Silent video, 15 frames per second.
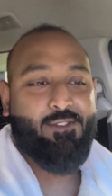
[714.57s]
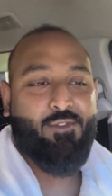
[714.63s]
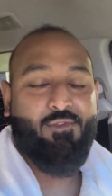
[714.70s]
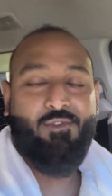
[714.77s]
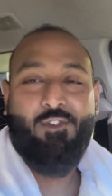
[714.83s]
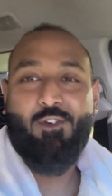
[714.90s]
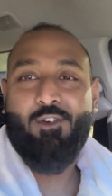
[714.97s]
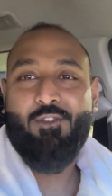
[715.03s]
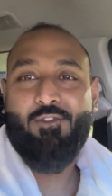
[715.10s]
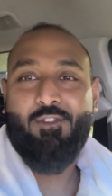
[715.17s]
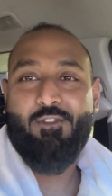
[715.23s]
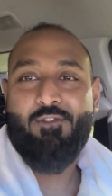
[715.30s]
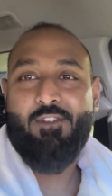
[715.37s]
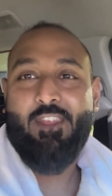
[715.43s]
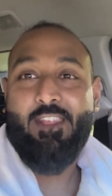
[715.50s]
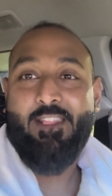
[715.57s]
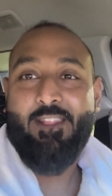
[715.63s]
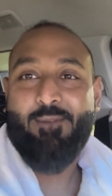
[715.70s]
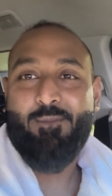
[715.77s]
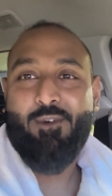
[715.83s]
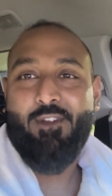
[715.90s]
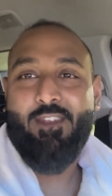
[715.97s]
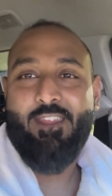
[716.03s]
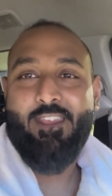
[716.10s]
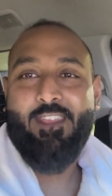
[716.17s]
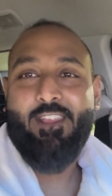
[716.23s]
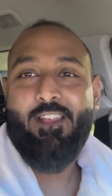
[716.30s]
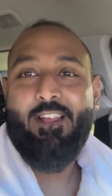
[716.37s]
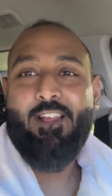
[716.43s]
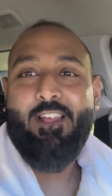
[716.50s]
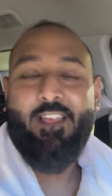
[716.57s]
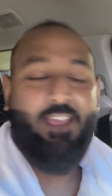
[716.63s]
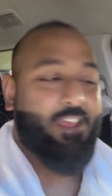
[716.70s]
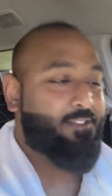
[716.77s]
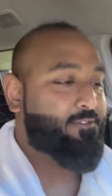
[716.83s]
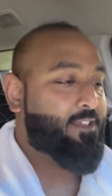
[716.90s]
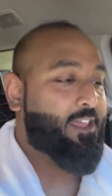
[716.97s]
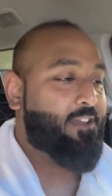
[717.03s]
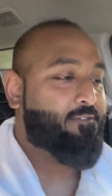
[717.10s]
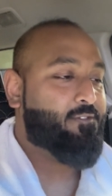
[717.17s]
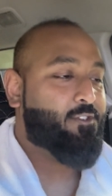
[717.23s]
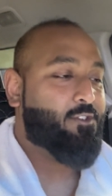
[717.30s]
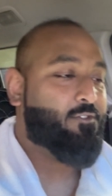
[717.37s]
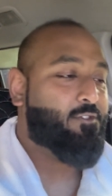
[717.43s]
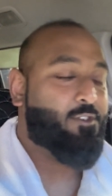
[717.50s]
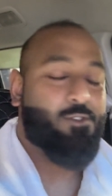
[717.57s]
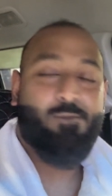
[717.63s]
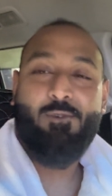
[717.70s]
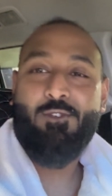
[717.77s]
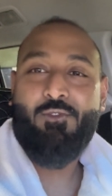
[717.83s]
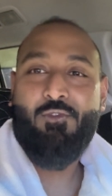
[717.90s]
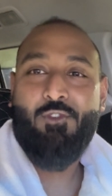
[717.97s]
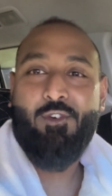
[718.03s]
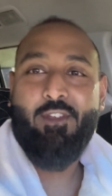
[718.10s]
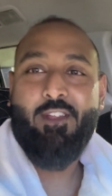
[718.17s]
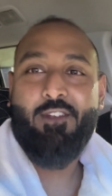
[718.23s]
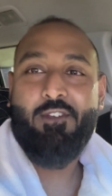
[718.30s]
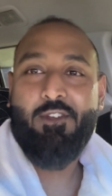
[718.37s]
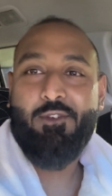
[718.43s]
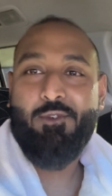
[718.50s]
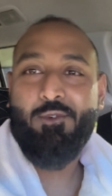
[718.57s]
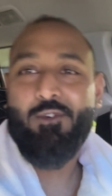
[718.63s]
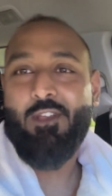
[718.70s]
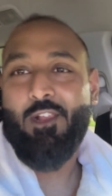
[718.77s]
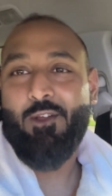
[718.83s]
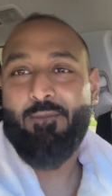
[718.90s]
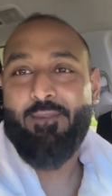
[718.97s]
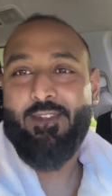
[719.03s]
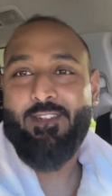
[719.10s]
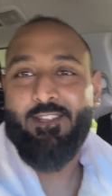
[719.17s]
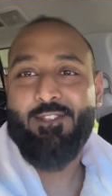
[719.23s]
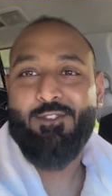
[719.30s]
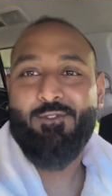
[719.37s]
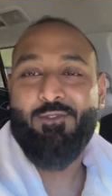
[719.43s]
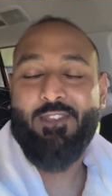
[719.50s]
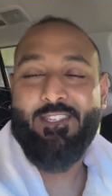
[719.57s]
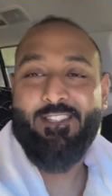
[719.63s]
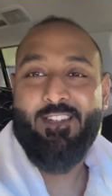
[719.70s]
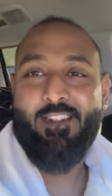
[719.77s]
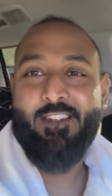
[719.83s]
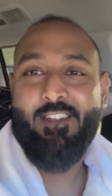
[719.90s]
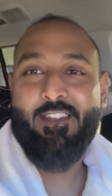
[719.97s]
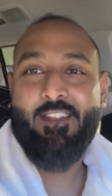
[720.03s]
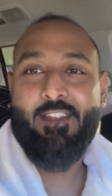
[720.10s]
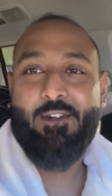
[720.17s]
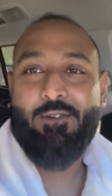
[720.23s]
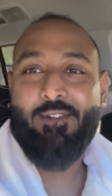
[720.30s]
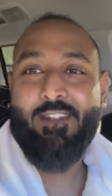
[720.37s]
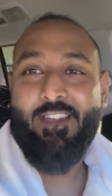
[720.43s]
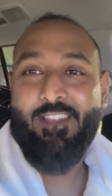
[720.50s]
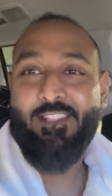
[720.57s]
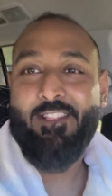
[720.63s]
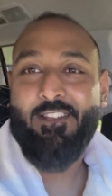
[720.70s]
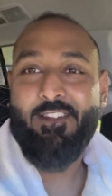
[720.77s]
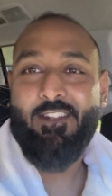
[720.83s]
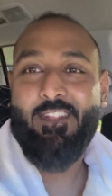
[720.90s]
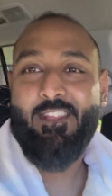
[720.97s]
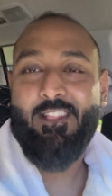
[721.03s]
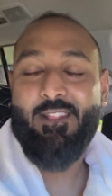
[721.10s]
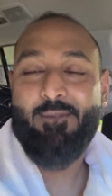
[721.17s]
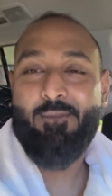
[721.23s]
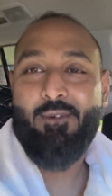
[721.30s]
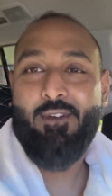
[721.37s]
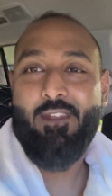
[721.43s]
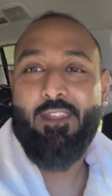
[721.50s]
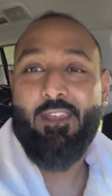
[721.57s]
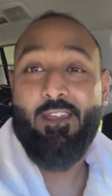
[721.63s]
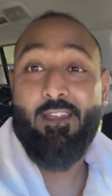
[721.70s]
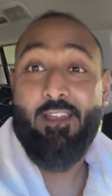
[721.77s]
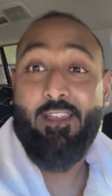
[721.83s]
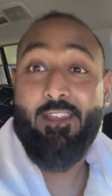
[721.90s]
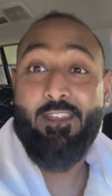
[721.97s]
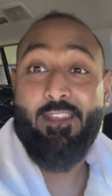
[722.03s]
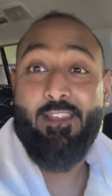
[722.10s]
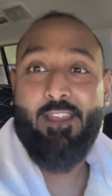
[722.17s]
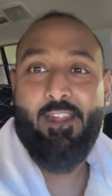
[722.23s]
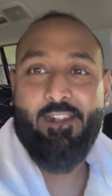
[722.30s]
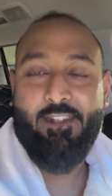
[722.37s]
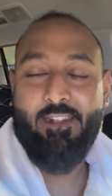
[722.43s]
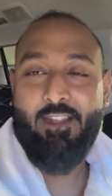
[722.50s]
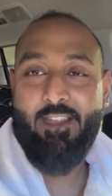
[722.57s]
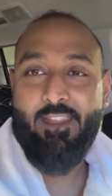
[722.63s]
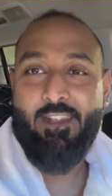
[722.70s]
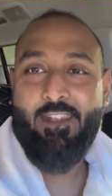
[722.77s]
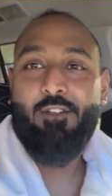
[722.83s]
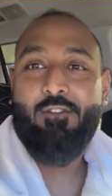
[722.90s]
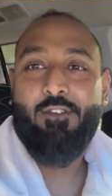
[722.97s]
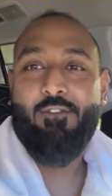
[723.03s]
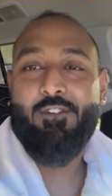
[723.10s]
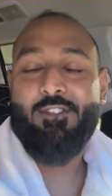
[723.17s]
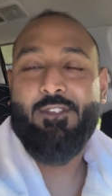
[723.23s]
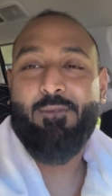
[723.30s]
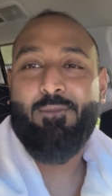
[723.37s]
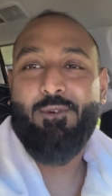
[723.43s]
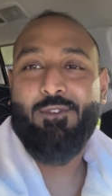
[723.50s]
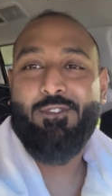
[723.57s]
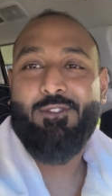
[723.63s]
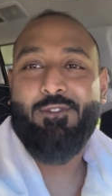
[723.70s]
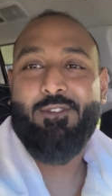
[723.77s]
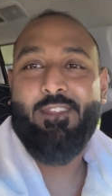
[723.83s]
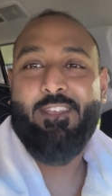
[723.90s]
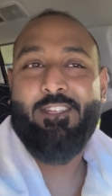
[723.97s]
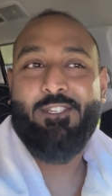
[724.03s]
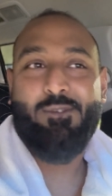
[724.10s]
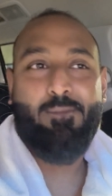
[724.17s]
4:50 in the morning, and we have drove almost 402 kilometers. So we started around 9:30 in the morning at night. We were supposed to reach